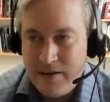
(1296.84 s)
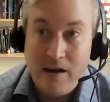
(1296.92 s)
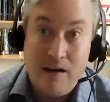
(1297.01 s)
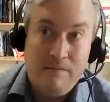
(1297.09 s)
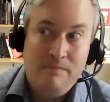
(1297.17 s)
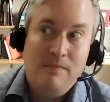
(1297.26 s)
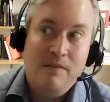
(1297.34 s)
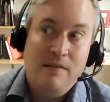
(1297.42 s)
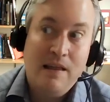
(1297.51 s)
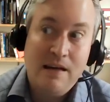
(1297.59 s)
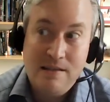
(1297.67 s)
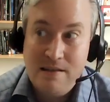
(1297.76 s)
Yeah,
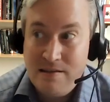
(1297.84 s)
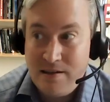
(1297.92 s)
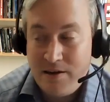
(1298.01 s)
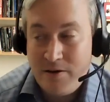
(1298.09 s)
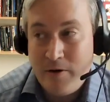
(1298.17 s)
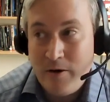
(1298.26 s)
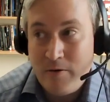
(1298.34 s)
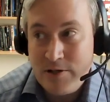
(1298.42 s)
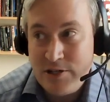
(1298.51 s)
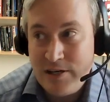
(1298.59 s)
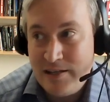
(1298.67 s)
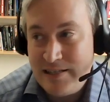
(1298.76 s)
that's a great question.